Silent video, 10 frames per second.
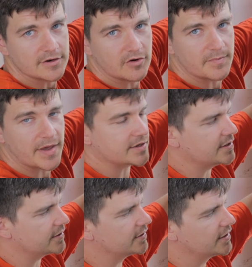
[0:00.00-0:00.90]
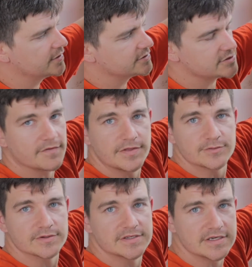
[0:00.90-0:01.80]
no impact mode. So if
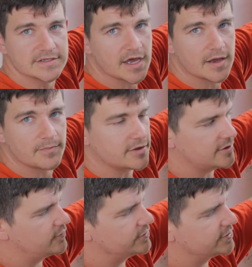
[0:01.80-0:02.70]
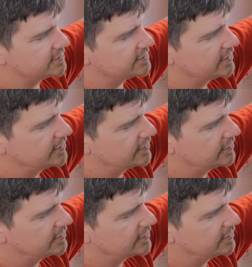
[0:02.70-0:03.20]
this was seized up, you would just